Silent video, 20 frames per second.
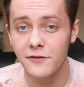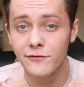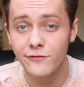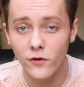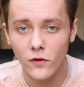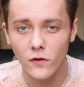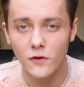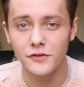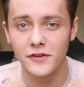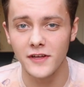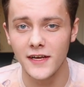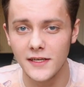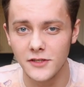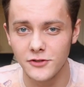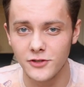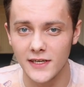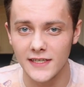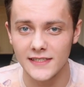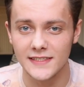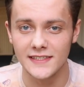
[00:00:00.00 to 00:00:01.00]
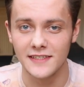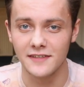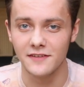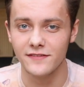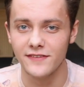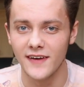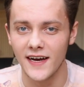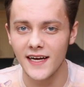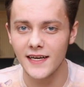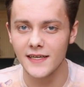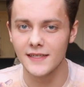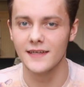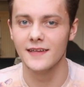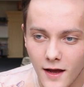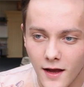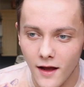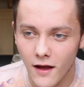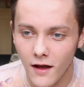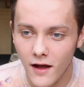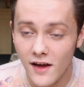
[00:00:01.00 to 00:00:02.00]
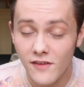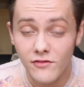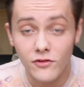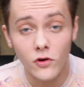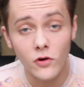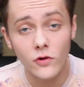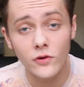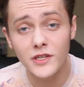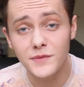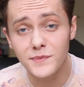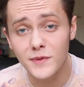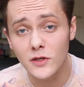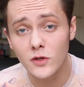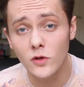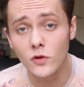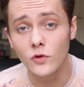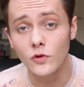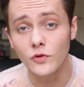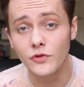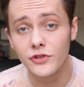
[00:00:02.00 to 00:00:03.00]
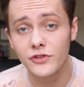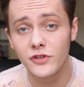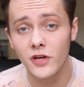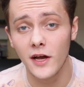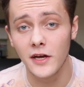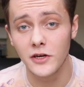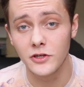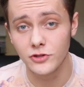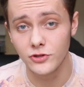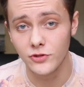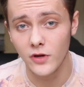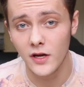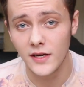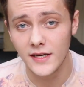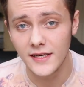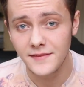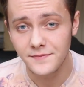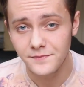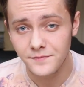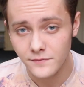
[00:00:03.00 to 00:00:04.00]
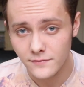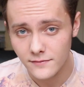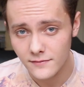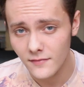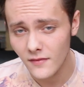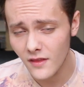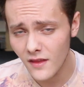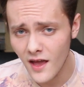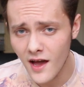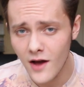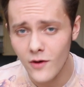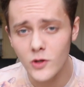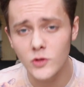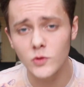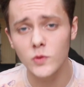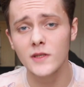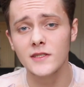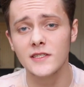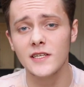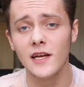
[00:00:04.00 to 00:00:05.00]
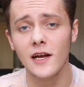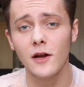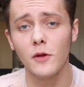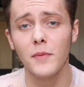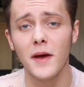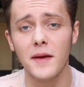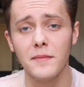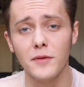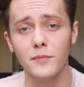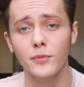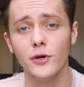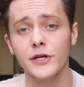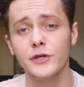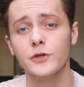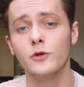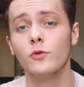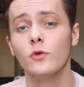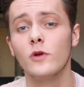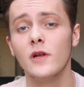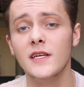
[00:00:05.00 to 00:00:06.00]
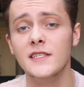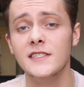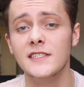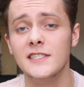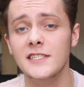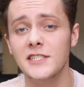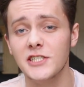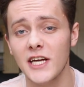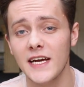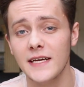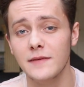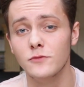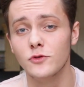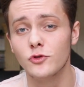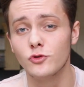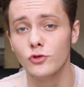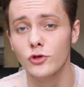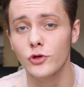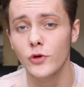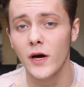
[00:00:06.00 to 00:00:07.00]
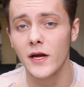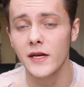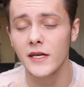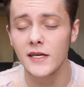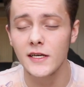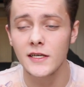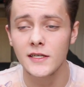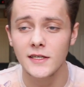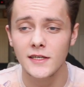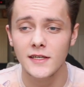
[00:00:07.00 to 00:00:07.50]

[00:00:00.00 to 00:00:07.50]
fourth interesting fact, I've not always been called Tyger Drew-Honey. I was once a little baby boy called Lindsay James Drew-Honey.